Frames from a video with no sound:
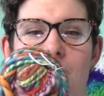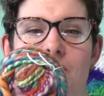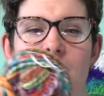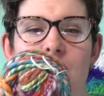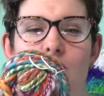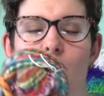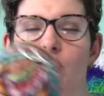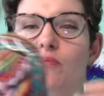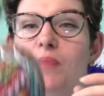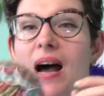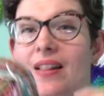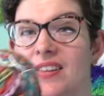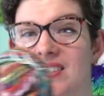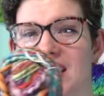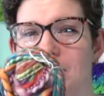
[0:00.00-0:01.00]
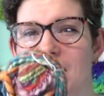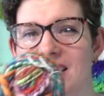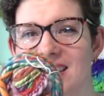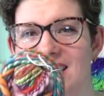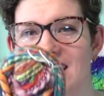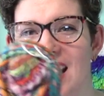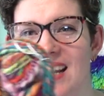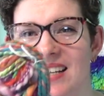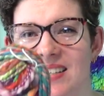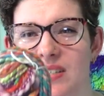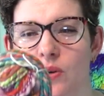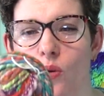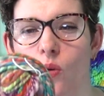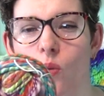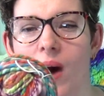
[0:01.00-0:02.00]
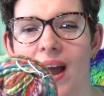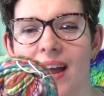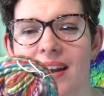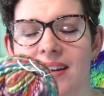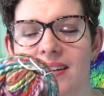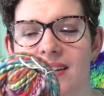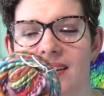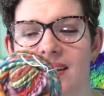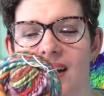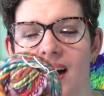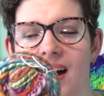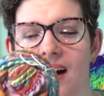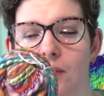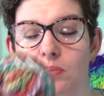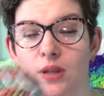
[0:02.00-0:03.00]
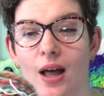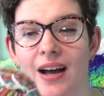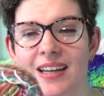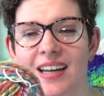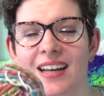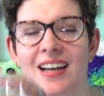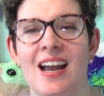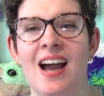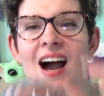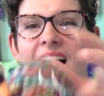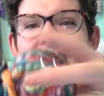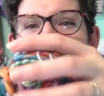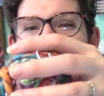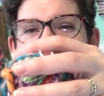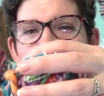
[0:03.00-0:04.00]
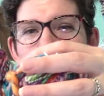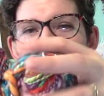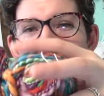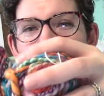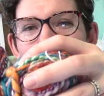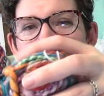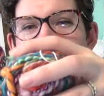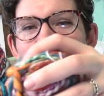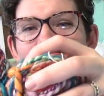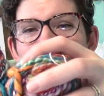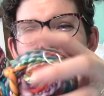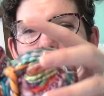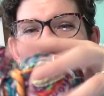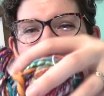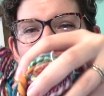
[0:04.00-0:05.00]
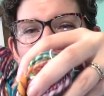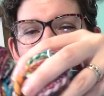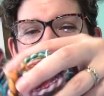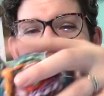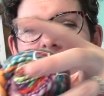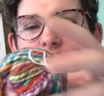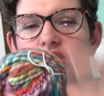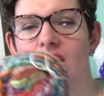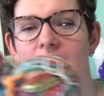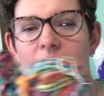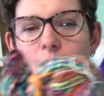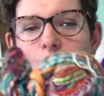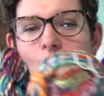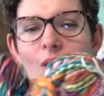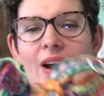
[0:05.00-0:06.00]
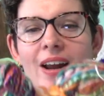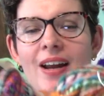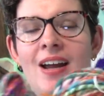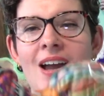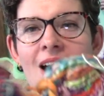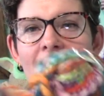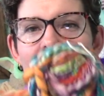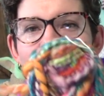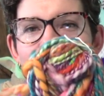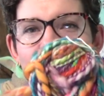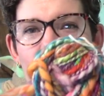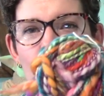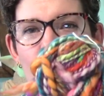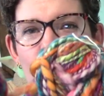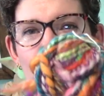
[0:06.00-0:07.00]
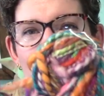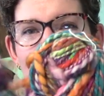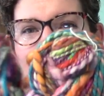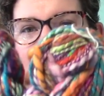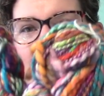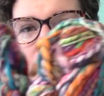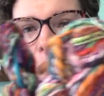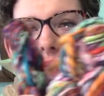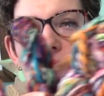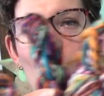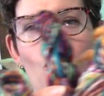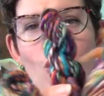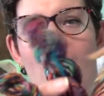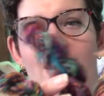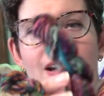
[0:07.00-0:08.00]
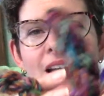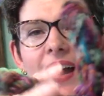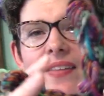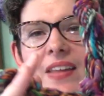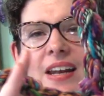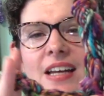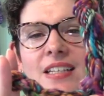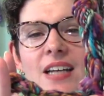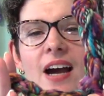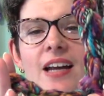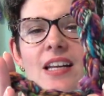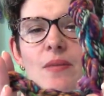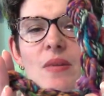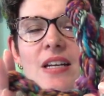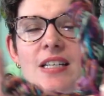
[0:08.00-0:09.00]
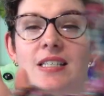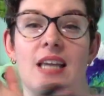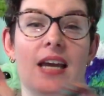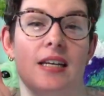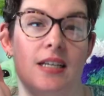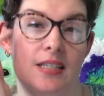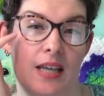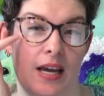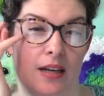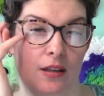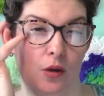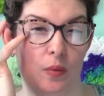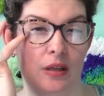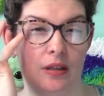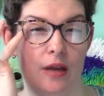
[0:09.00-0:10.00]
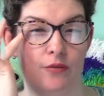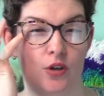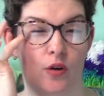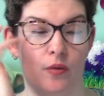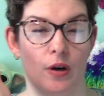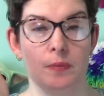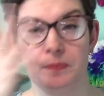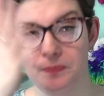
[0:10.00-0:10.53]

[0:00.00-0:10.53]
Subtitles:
sort of balancing my skeins when plying, I ended up with a big chunky boy, a sort of medium one, and then a tiny mini skein because I had a little bit left over.